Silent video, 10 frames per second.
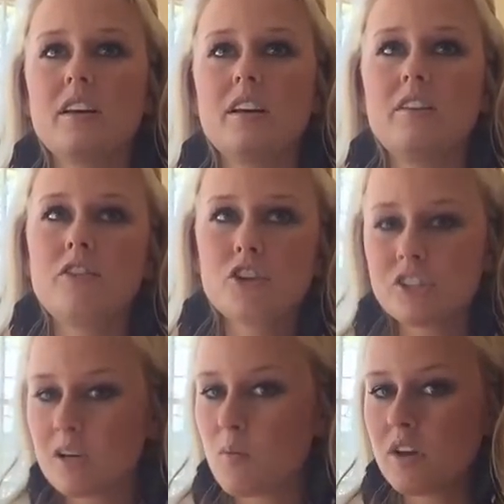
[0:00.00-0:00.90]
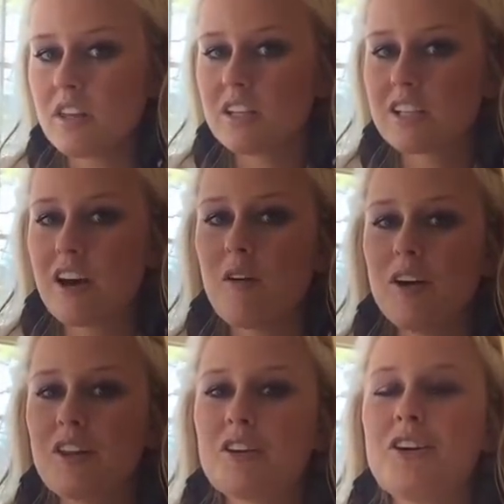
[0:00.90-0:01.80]
if you're someone that's
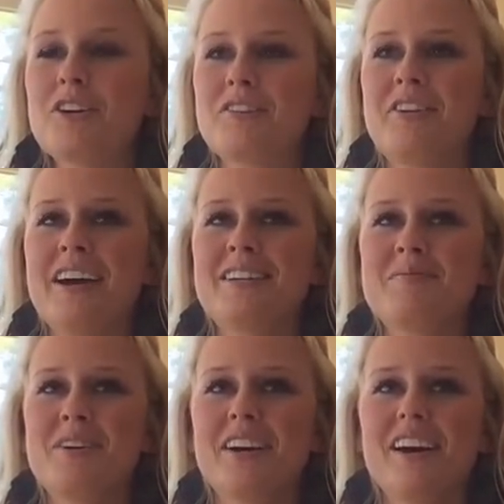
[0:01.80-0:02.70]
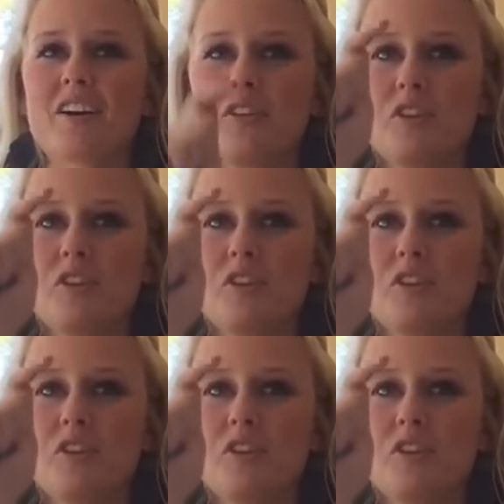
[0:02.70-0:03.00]
going through your Facebook and going